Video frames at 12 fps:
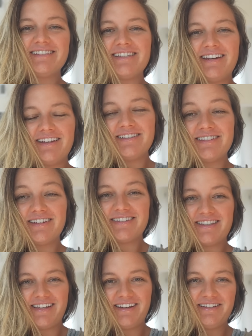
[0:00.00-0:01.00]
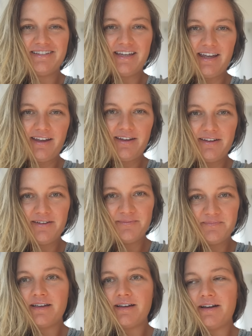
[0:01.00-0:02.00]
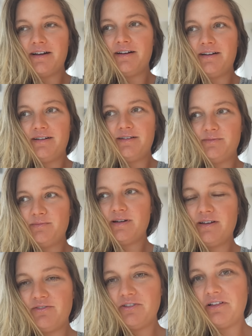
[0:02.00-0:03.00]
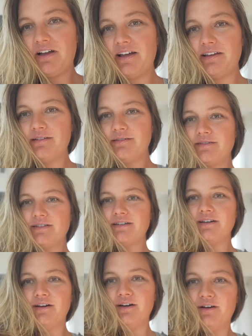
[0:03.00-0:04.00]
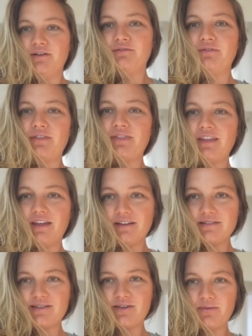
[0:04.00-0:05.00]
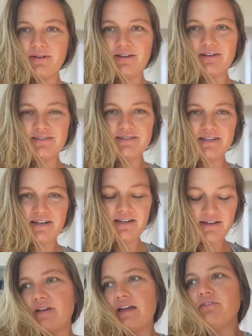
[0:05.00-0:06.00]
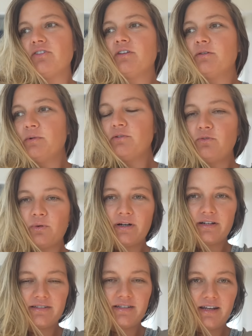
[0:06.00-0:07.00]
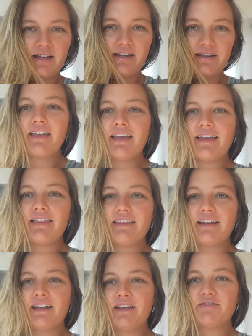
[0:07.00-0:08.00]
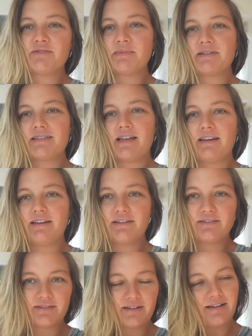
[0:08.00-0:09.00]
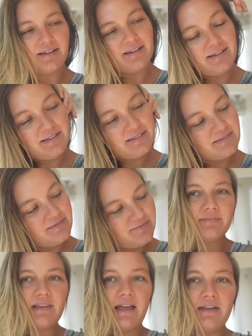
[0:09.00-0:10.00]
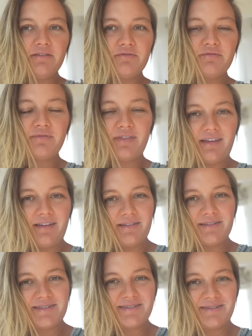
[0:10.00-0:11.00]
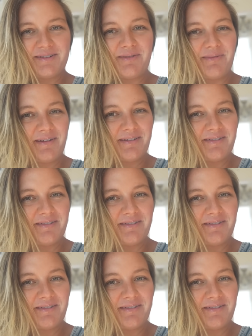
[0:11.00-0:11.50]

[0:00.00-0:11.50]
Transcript: Today is an exciting day. Um, I have a lot of things going on today. I have a little bit of work today, and then I have some exciting uh, life things going